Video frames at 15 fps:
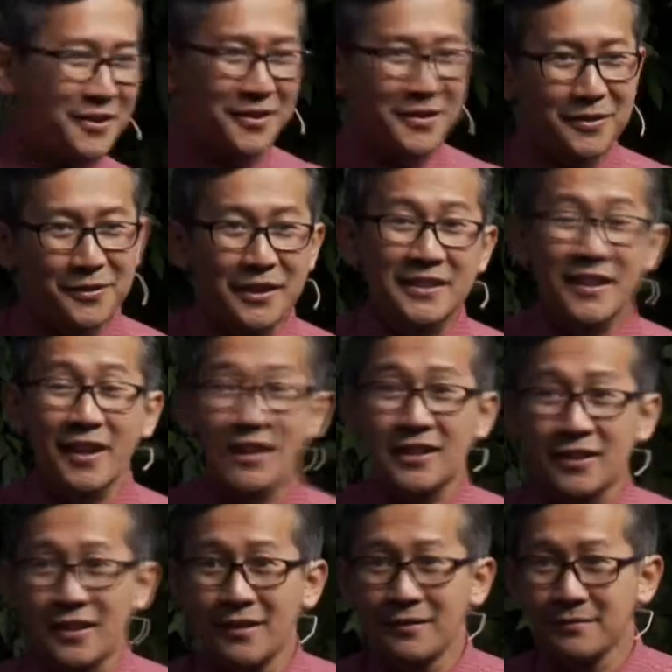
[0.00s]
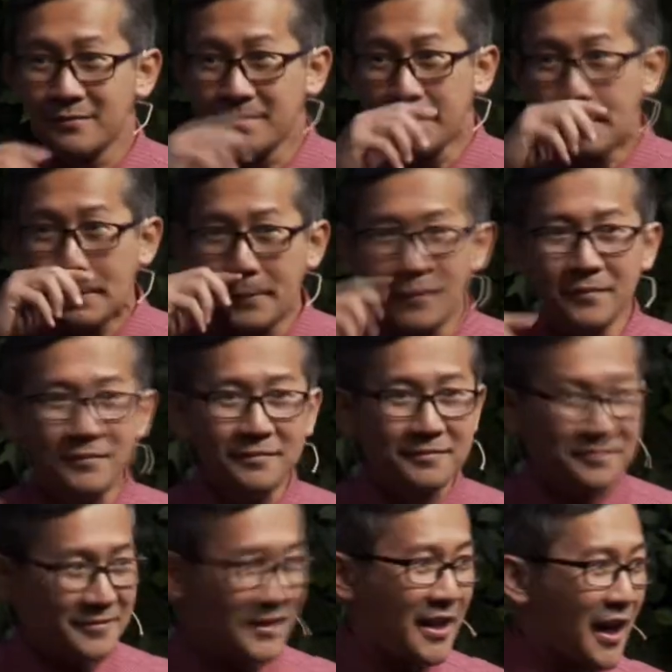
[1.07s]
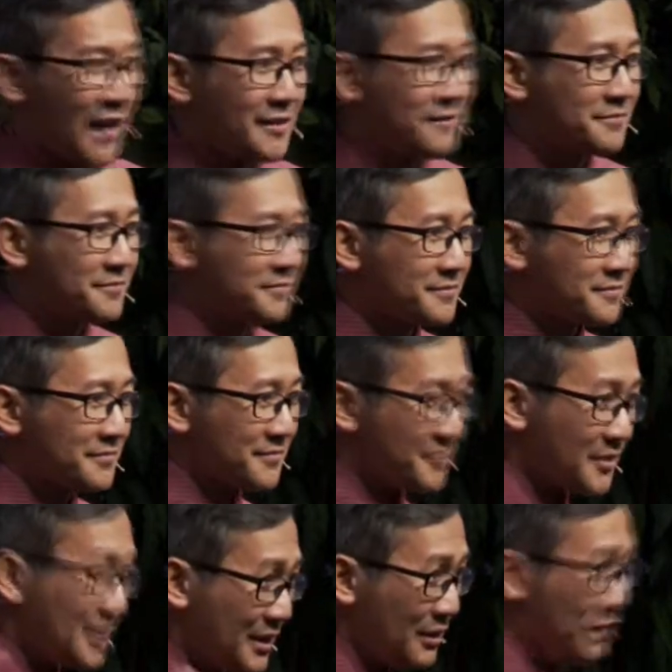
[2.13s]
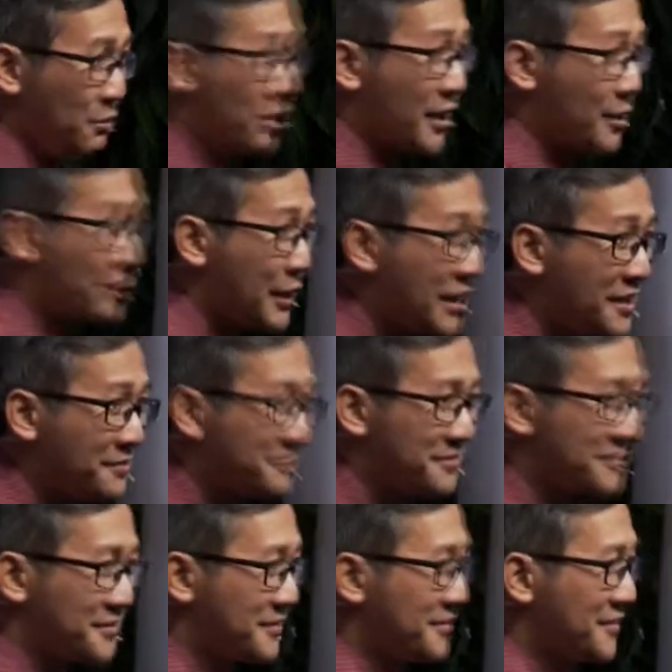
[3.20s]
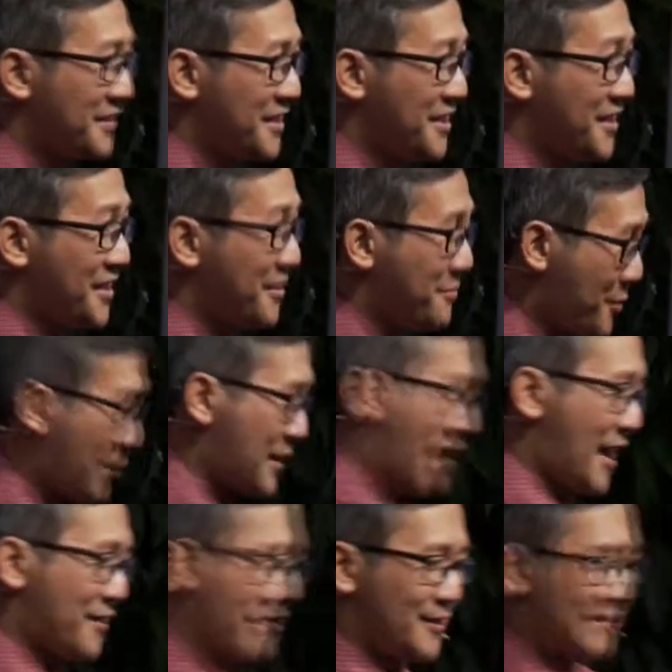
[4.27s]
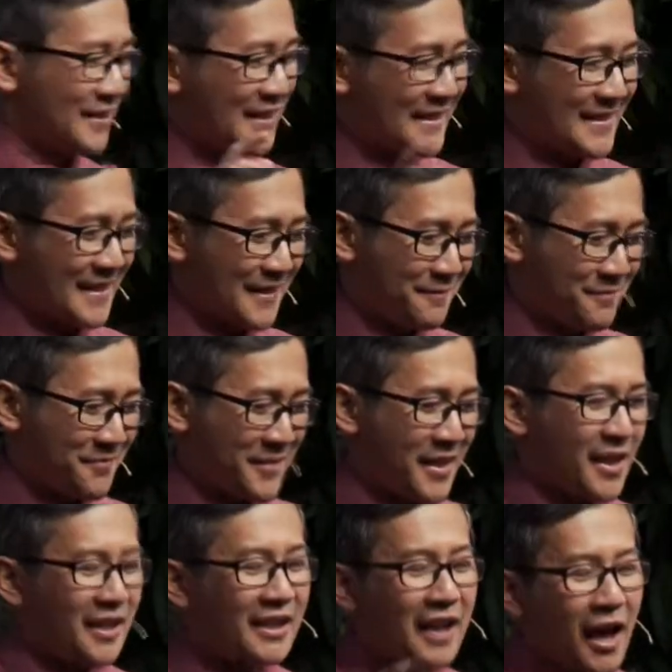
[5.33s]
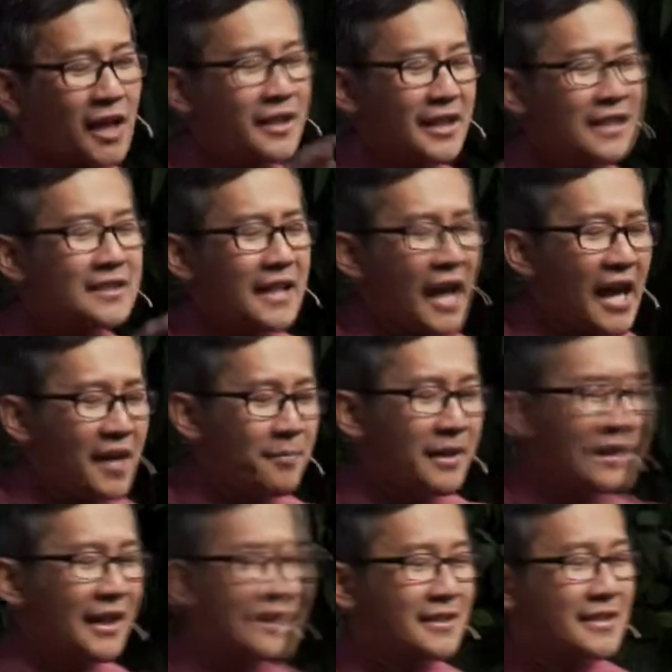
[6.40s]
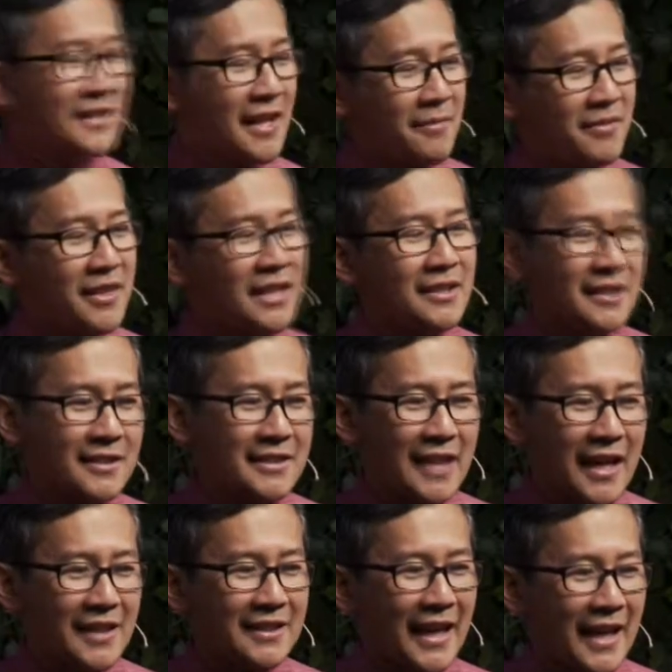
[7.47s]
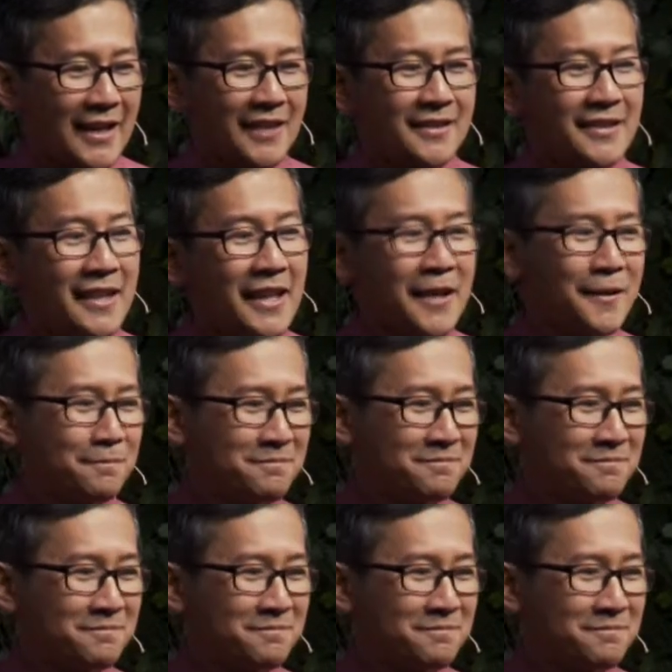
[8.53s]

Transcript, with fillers: Who is the archer? God. What are we? Bow and arrow. And listen, God is aiming at something the saint cannot see.